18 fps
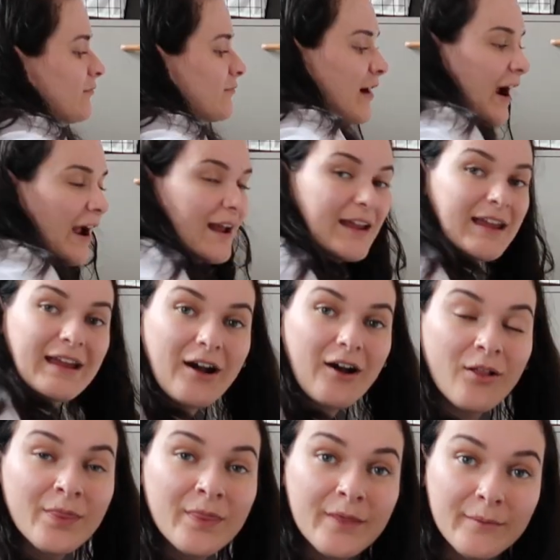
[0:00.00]
write
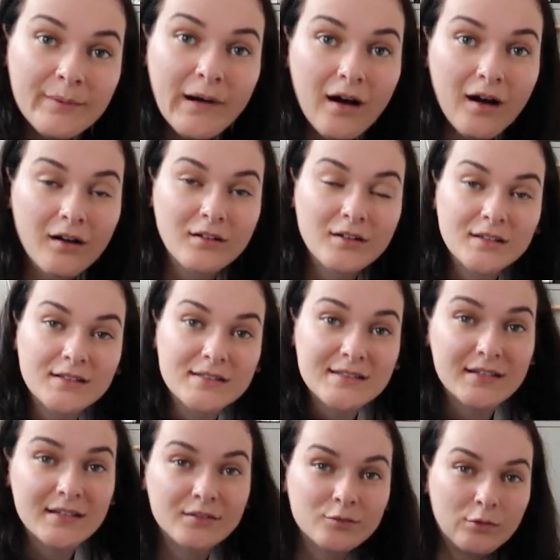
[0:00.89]
on the
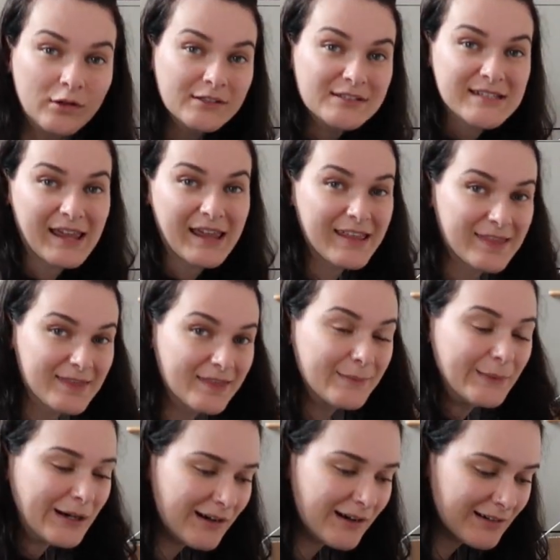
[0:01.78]
box what's in
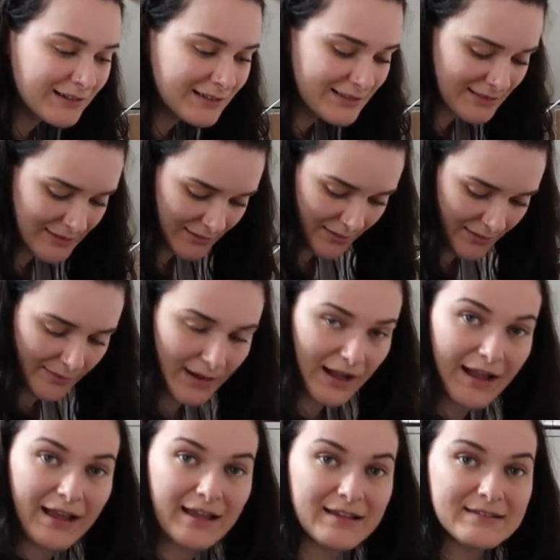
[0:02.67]
the box.
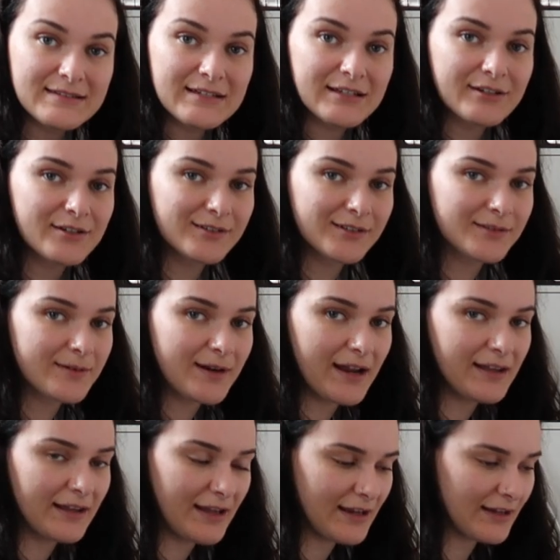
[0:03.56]
Otherwise, you could just
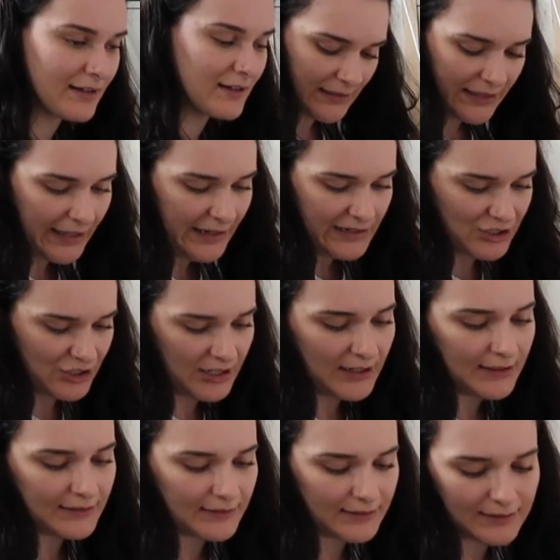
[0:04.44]
write like
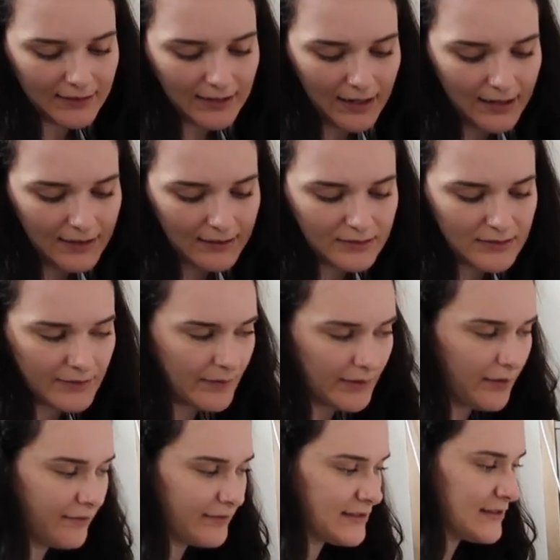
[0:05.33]
kitchen and you
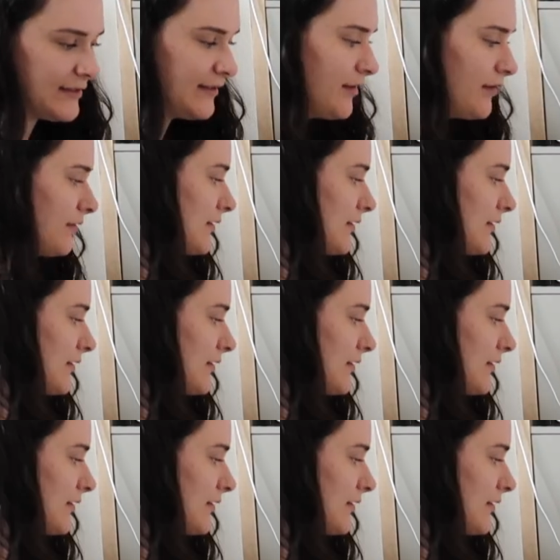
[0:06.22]
won't obviously know